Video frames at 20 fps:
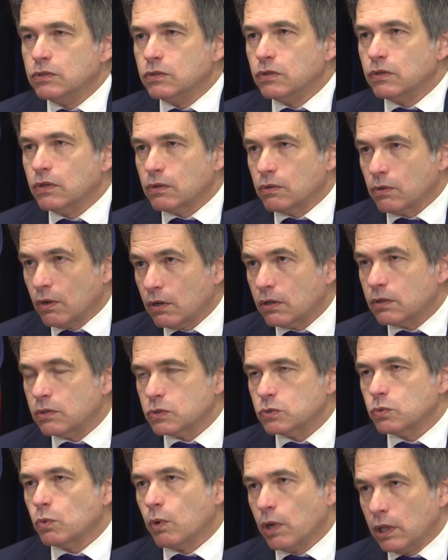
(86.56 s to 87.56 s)
the ROC
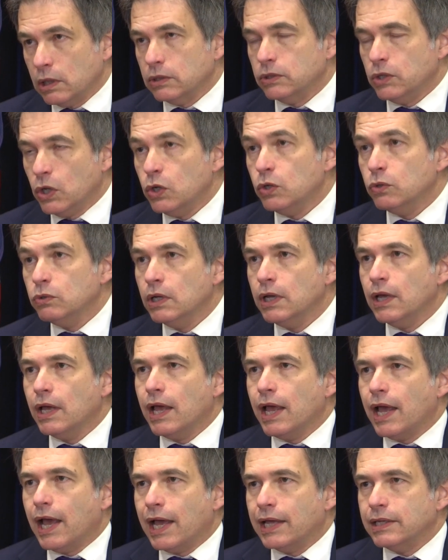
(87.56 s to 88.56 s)
was well known,
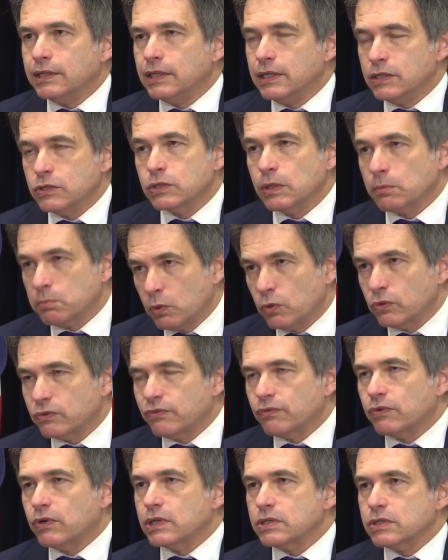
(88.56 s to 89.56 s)
and his
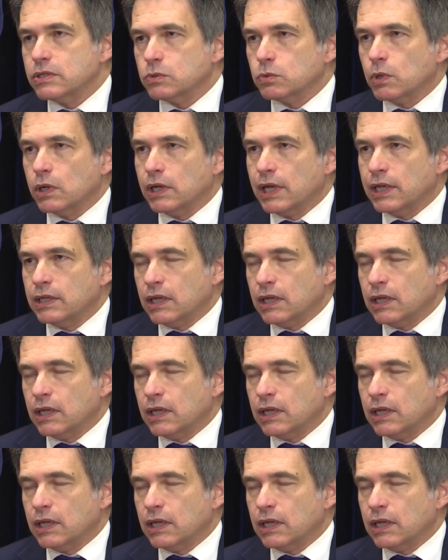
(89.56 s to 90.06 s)
support for us as well.